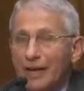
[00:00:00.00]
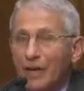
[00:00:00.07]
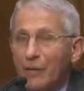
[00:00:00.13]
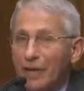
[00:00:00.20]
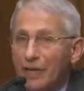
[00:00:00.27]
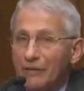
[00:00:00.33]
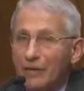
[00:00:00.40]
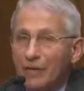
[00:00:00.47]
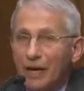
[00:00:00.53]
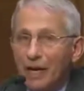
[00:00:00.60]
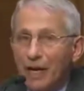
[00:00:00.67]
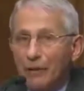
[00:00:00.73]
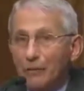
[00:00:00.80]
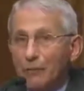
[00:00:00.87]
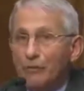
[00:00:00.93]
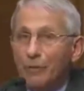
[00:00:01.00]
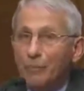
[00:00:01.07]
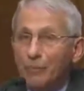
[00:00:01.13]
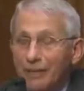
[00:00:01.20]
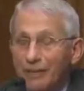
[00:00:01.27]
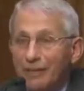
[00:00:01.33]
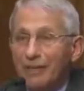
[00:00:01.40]
However, I will
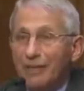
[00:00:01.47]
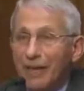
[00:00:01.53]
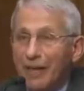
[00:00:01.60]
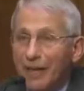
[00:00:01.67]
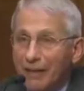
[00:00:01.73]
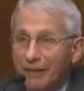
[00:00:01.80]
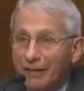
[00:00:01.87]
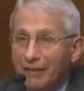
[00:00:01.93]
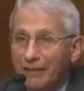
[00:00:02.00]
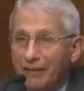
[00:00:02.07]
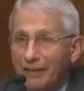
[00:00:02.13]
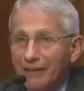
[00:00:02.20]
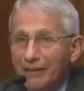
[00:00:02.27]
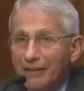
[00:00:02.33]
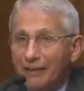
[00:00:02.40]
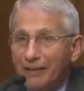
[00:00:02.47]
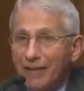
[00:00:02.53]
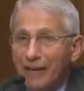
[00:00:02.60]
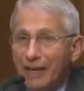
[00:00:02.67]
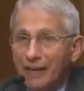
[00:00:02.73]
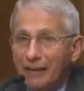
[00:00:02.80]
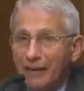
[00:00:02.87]
repeat again,
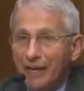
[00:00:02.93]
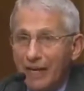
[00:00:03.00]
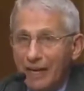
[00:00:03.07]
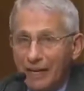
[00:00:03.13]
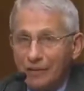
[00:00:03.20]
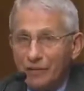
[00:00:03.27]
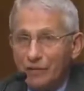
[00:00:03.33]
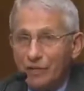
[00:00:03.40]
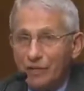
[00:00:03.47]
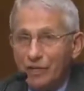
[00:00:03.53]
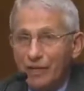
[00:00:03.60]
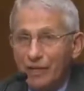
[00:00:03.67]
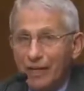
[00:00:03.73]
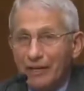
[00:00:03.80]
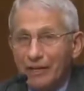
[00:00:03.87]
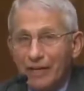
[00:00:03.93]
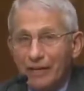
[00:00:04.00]
the NIH and